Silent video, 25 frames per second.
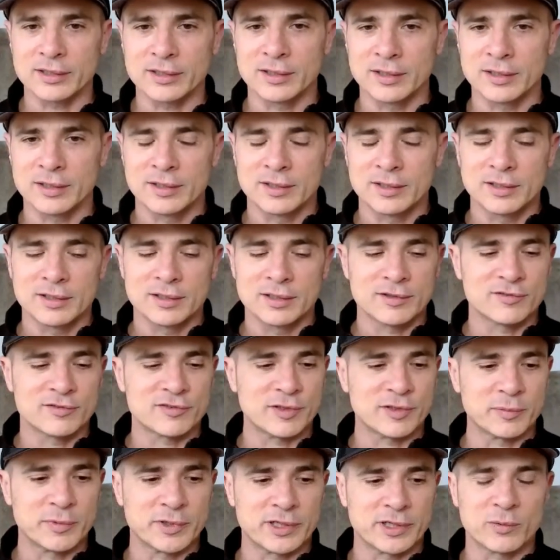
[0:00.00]
Yeah,
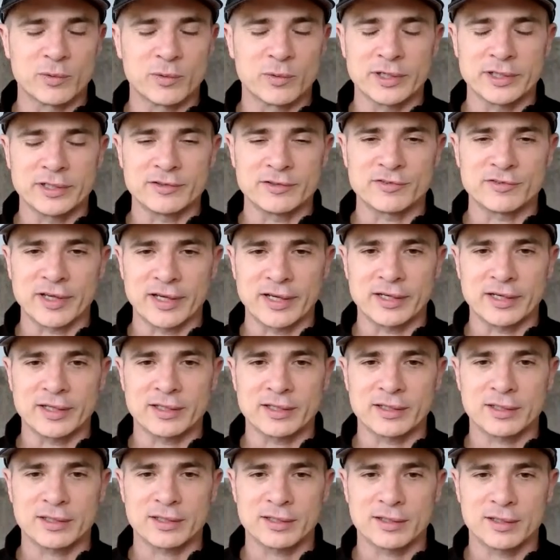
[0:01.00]
similar to what you're
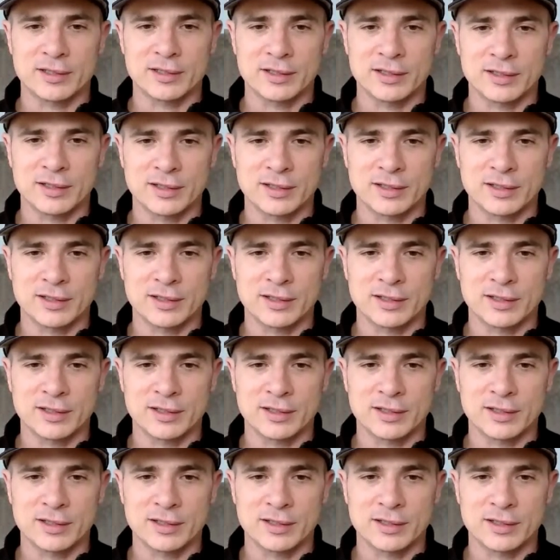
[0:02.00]
saying.